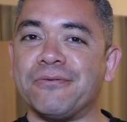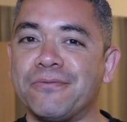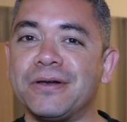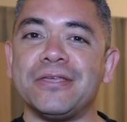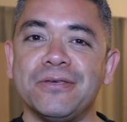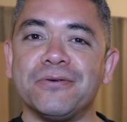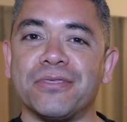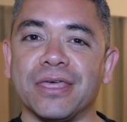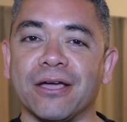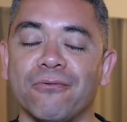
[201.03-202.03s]
what do you
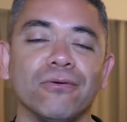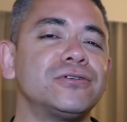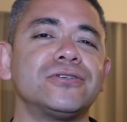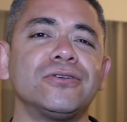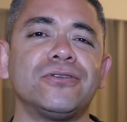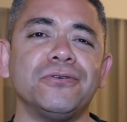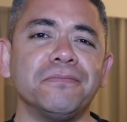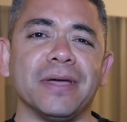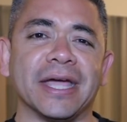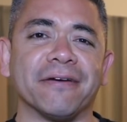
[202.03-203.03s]
think? What should you
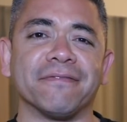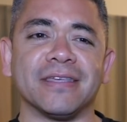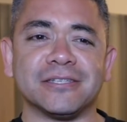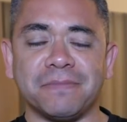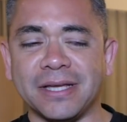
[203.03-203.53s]
make of this?